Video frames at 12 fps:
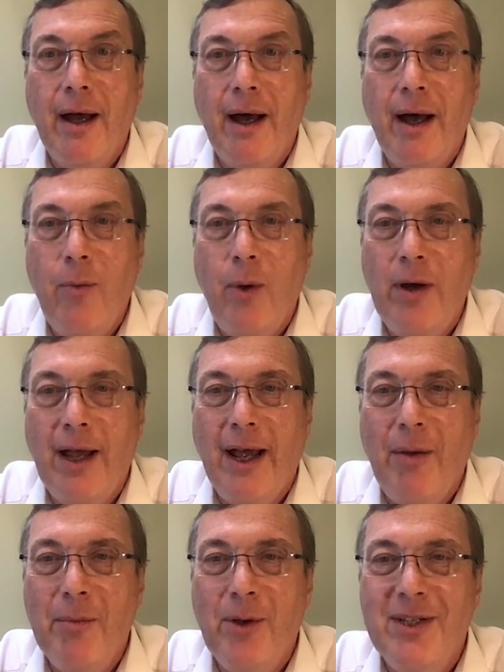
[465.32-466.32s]
I wonder how
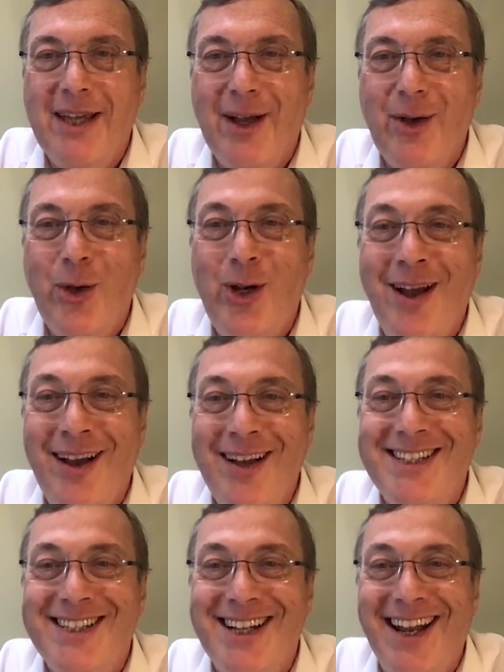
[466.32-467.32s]
I'm going to get good
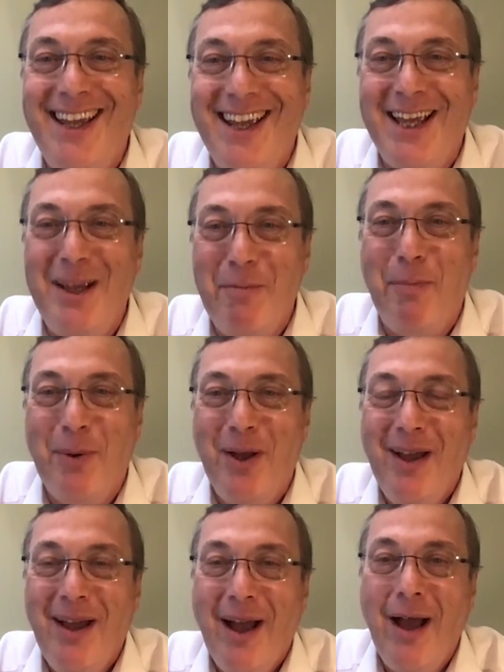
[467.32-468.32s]
night's sleep
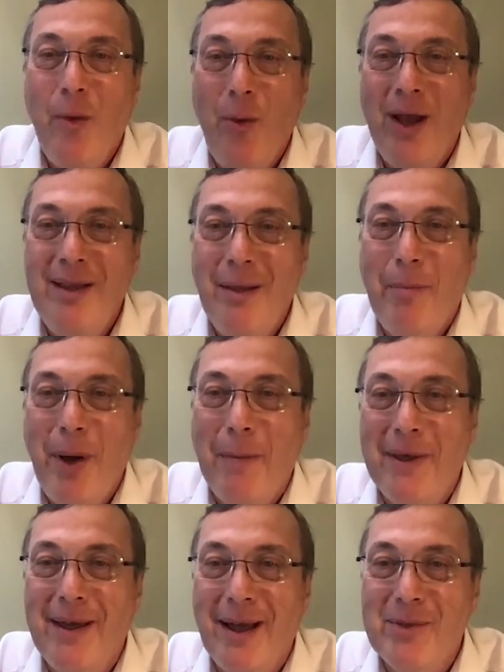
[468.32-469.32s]
when the
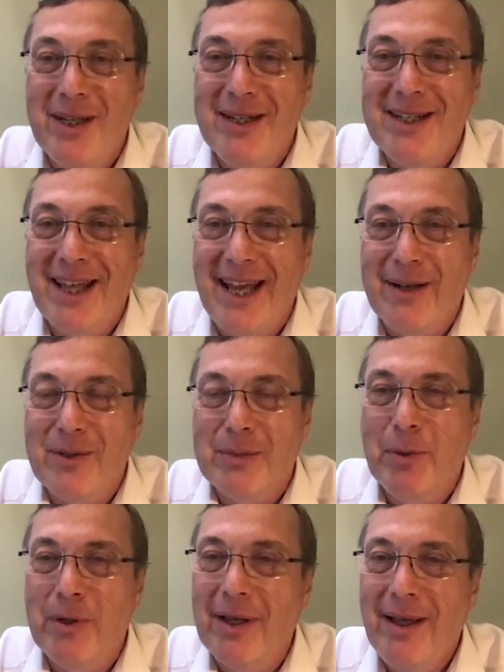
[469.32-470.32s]
puppy comes into the house.
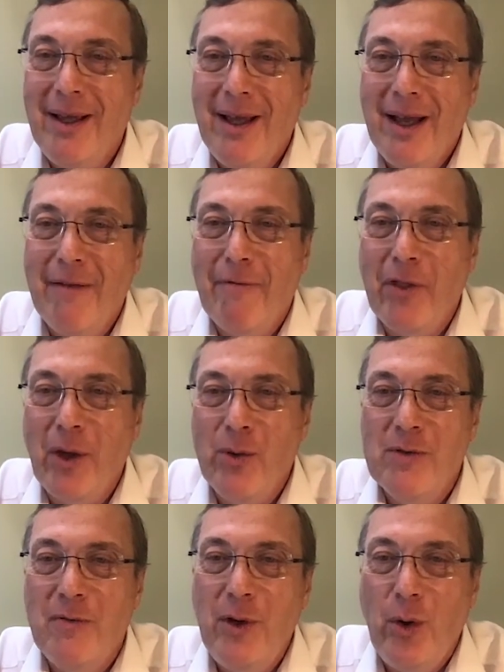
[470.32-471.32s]
But for
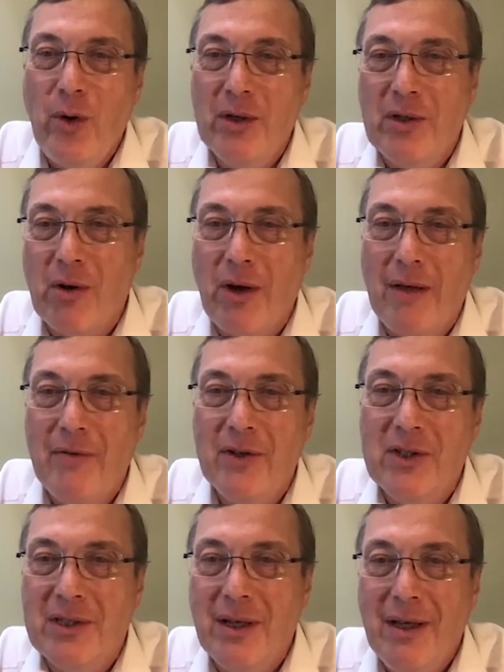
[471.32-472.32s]
those of you who are dog
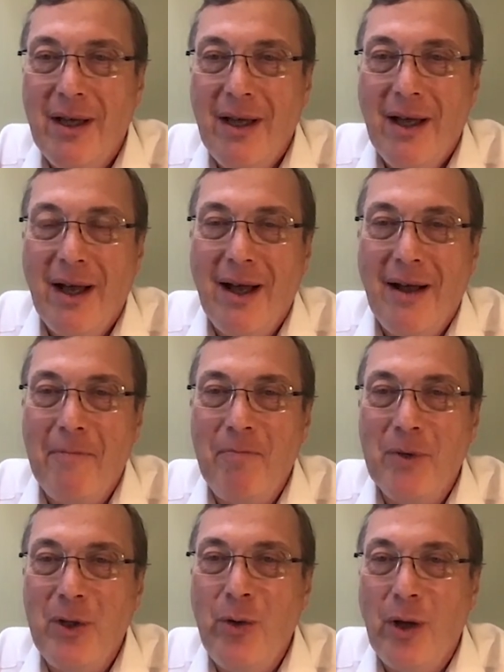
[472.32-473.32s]
lovers,
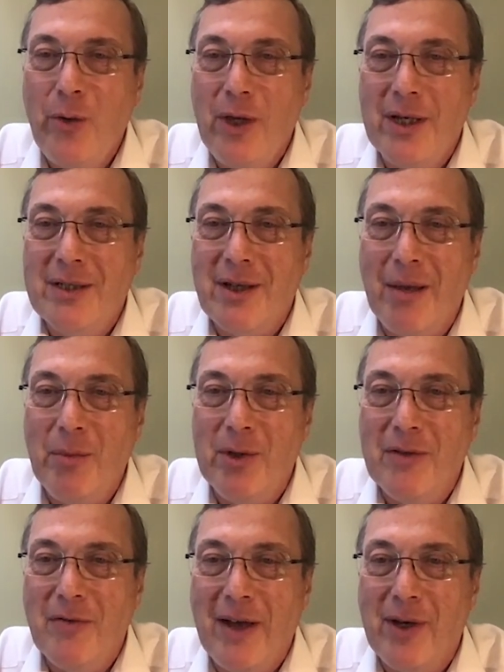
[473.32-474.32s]
you know the excitement
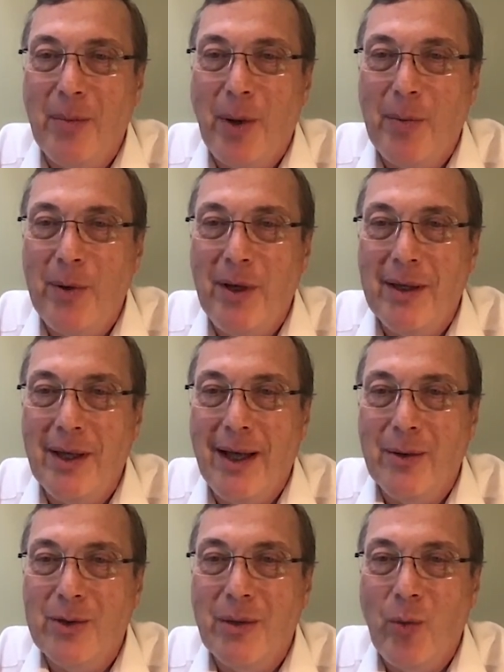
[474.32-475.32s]
of having a puppy in the
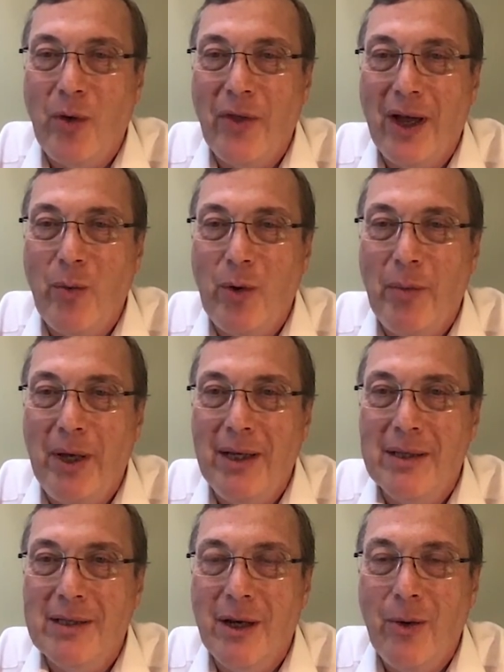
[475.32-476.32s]
house and what that will
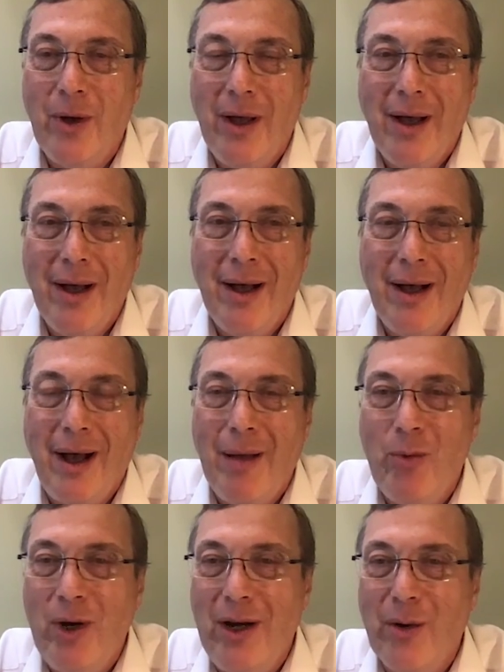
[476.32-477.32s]
mean. So I'm
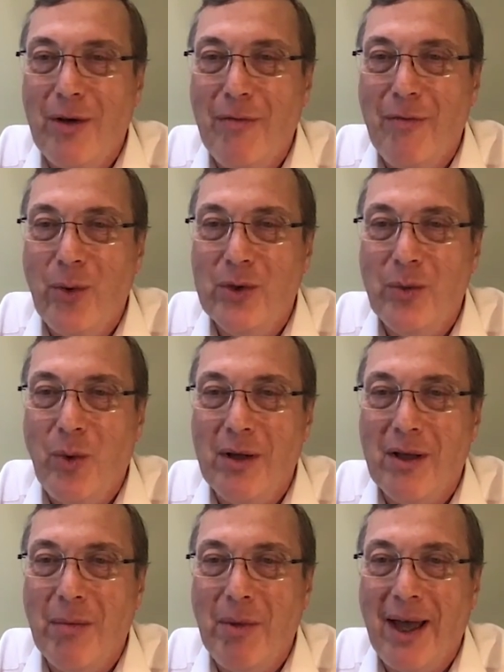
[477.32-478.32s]
really looking forward to
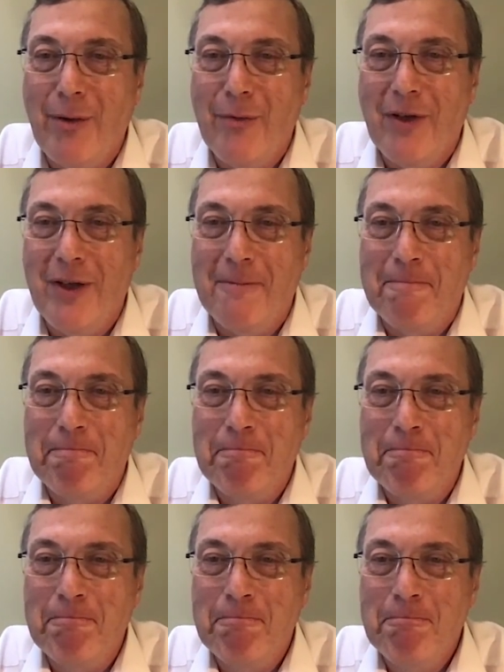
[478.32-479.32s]
welcoming Elfie.
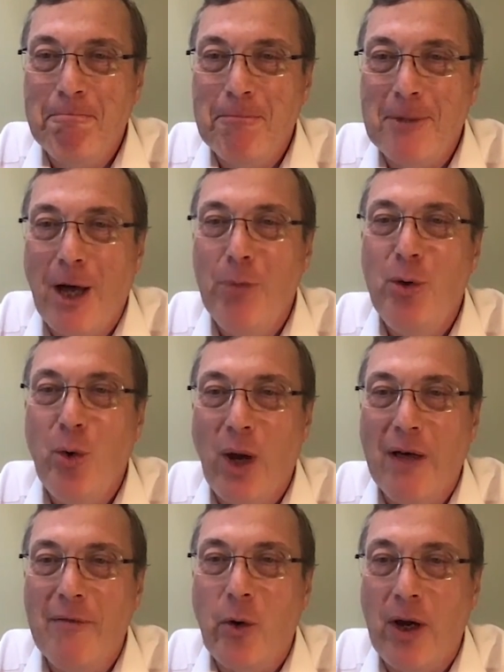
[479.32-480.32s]
I hope you all
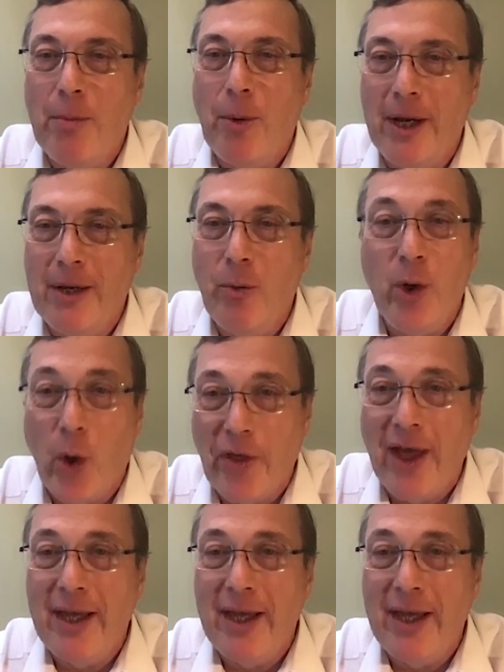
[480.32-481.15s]
have a great break. We're not there